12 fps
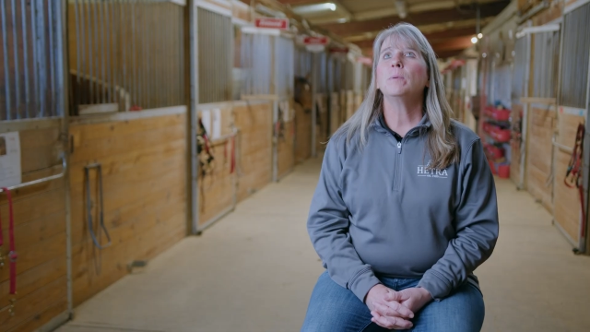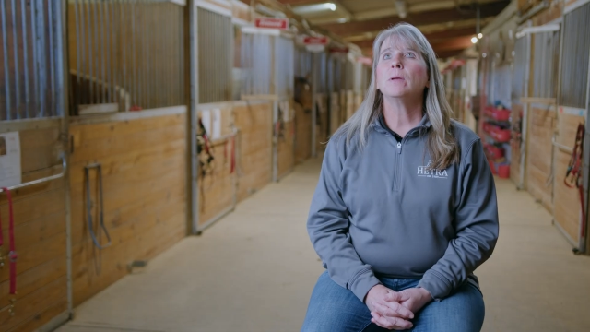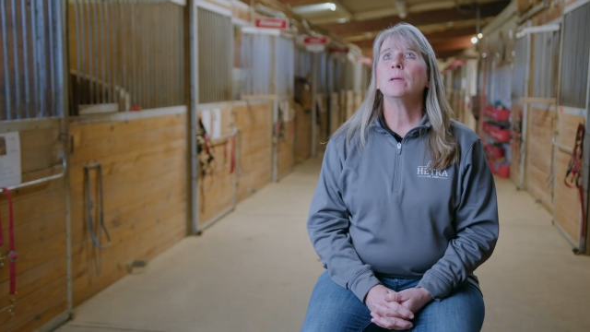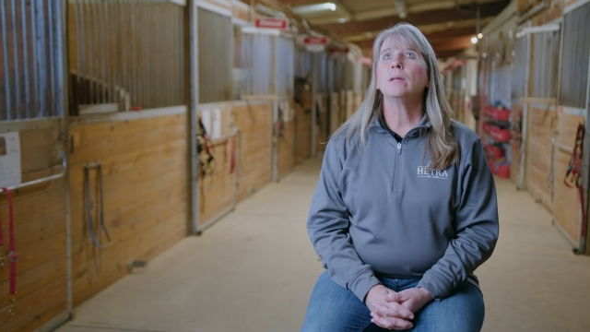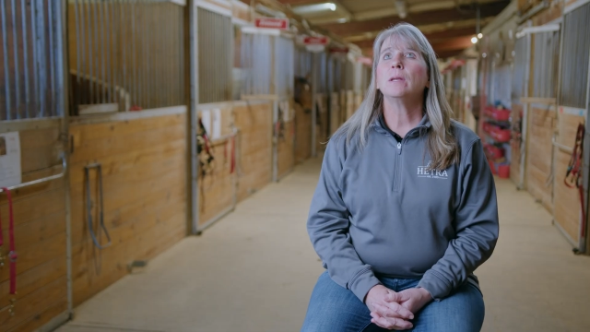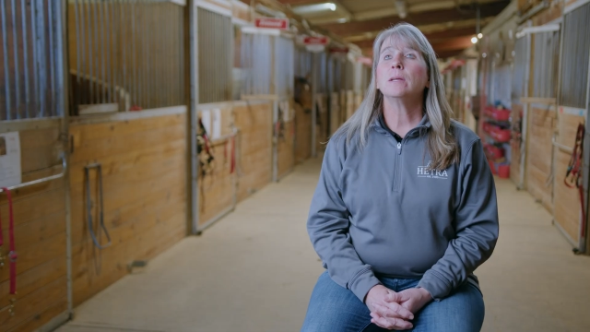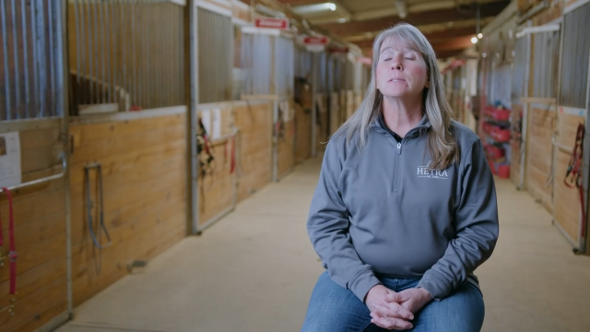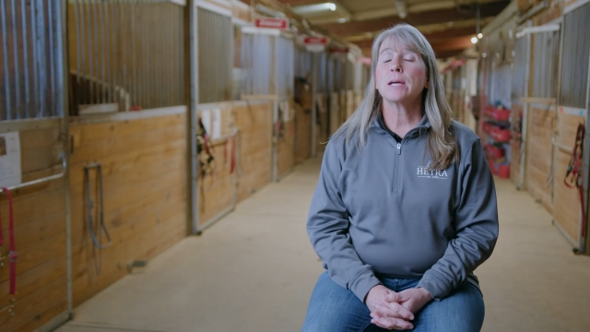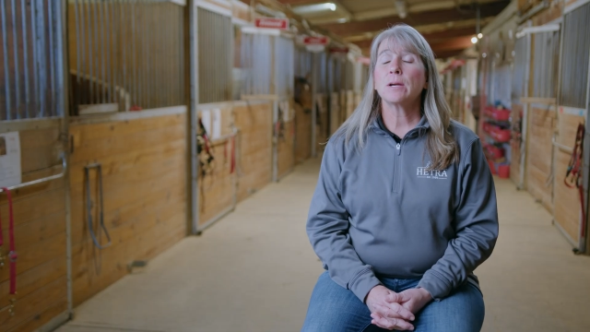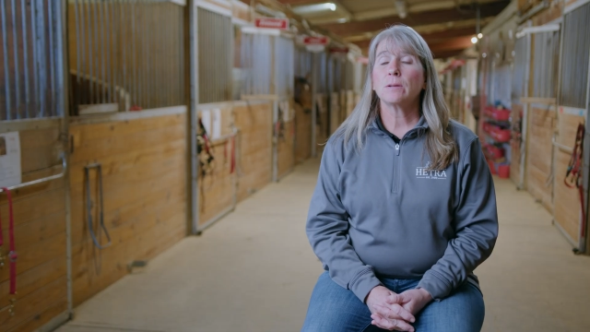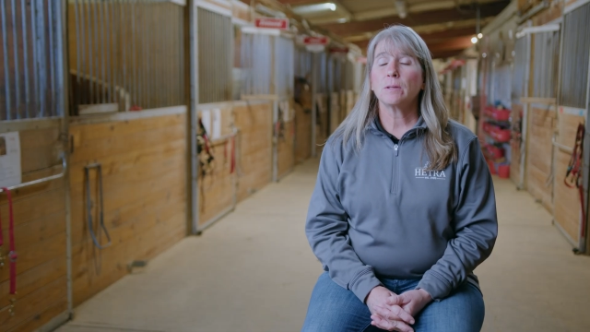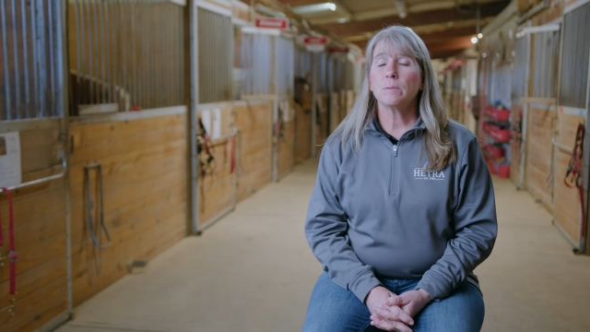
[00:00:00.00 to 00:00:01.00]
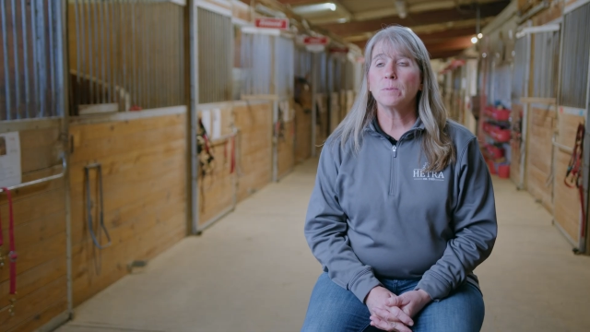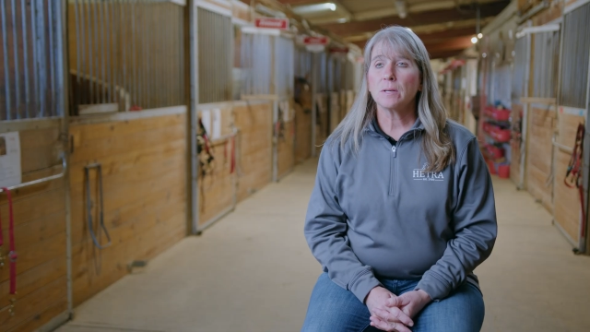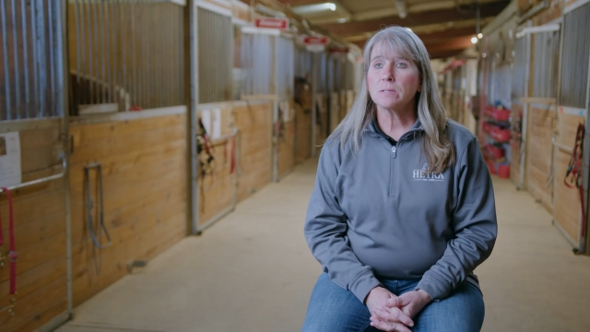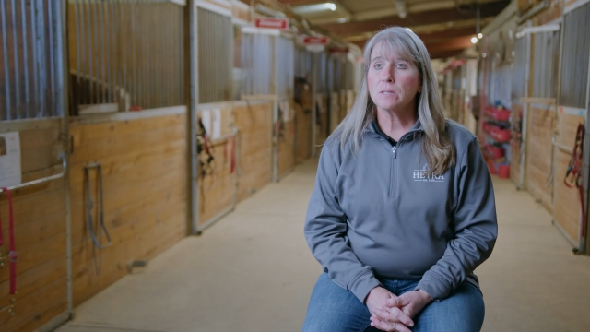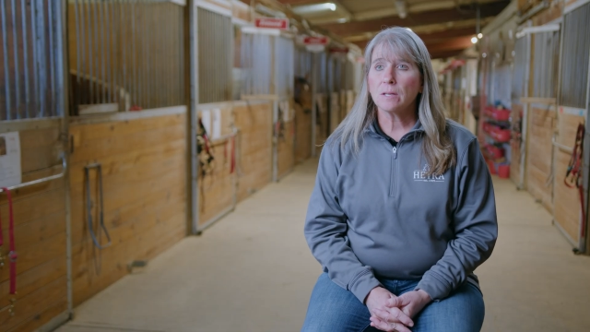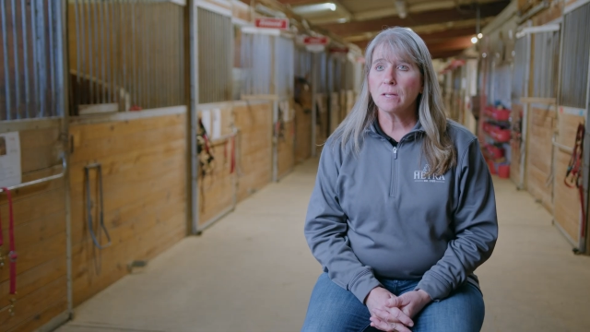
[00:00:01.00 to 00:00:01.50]
been entirely
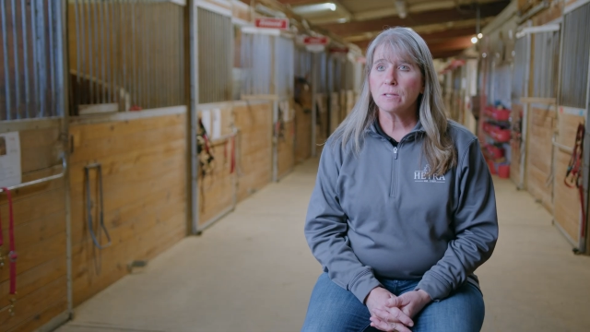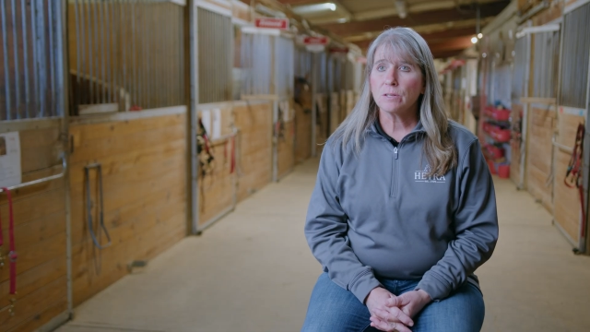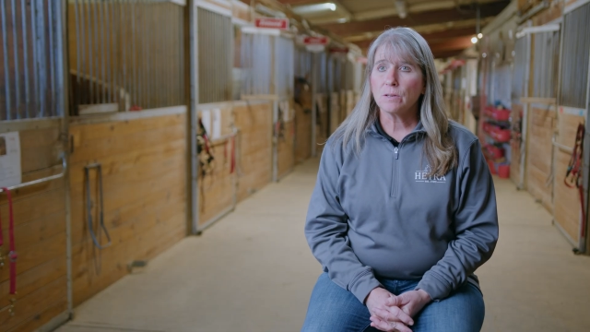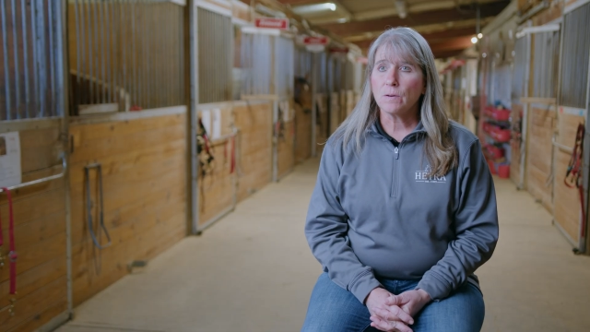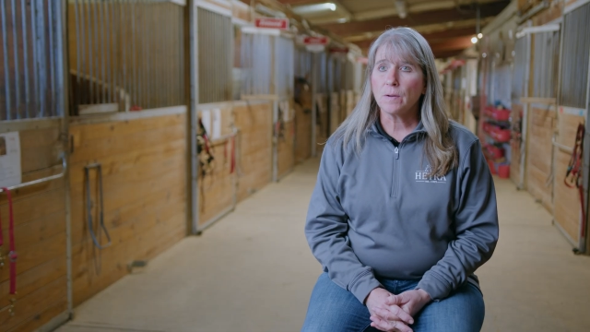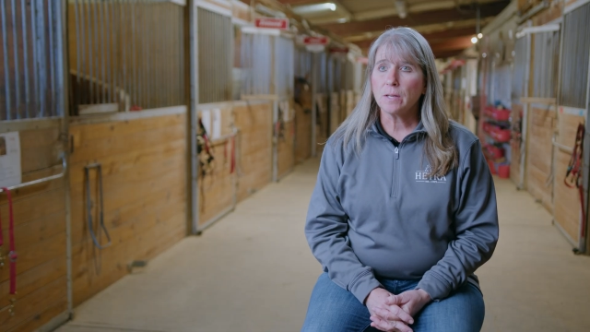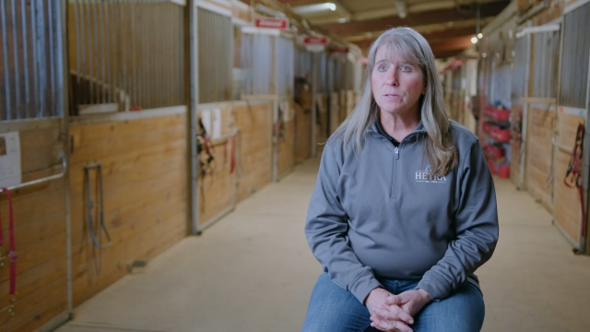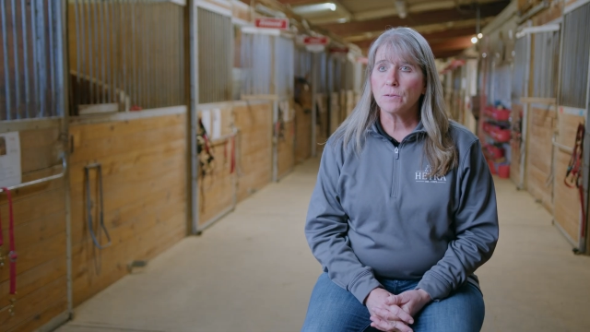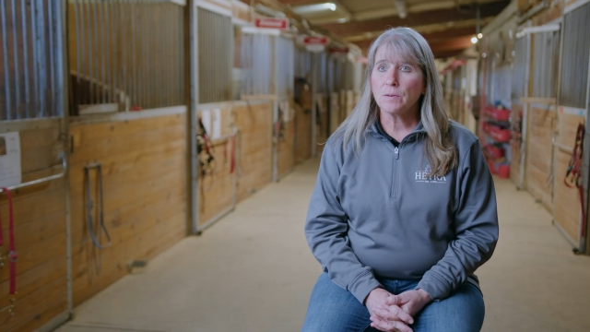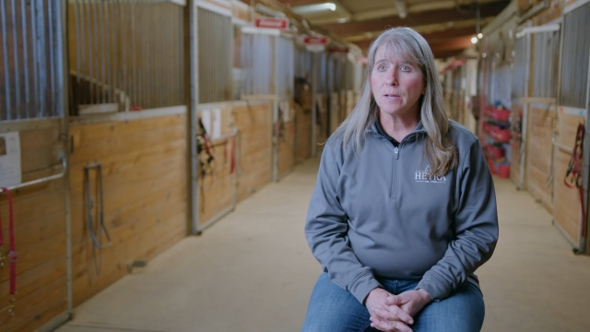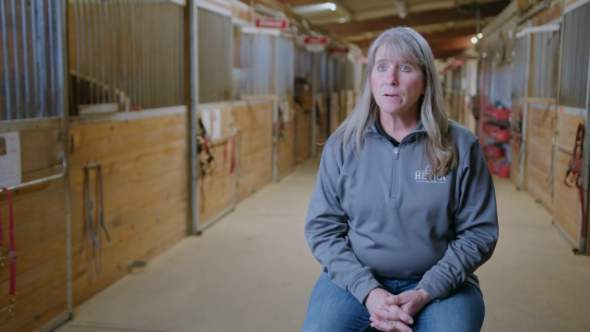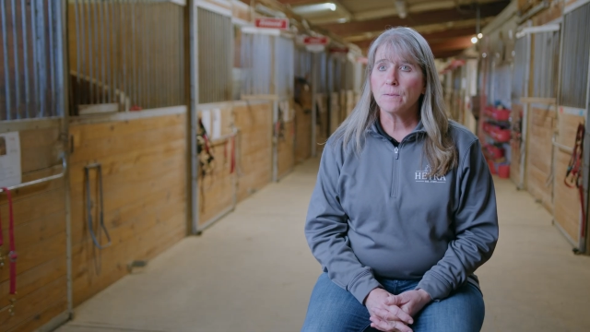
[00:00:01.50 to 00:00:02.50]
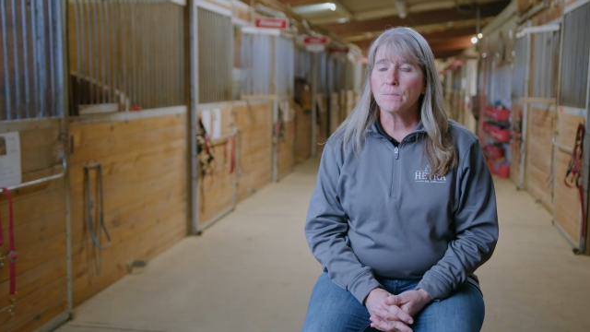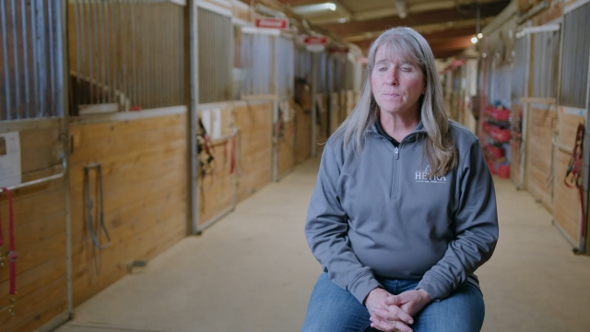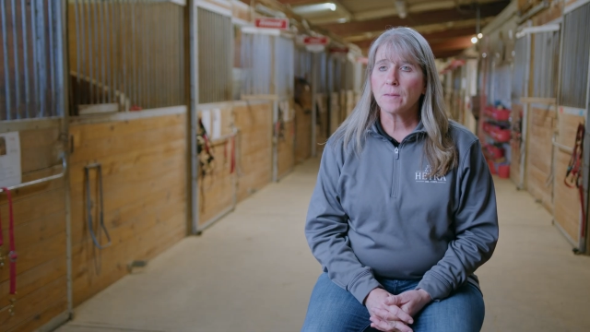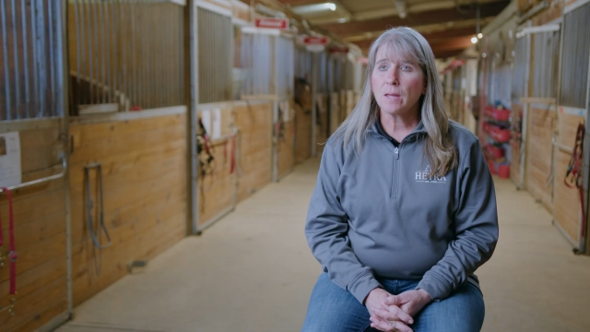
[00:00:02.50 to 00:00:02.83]
blessed to get to know Antonio,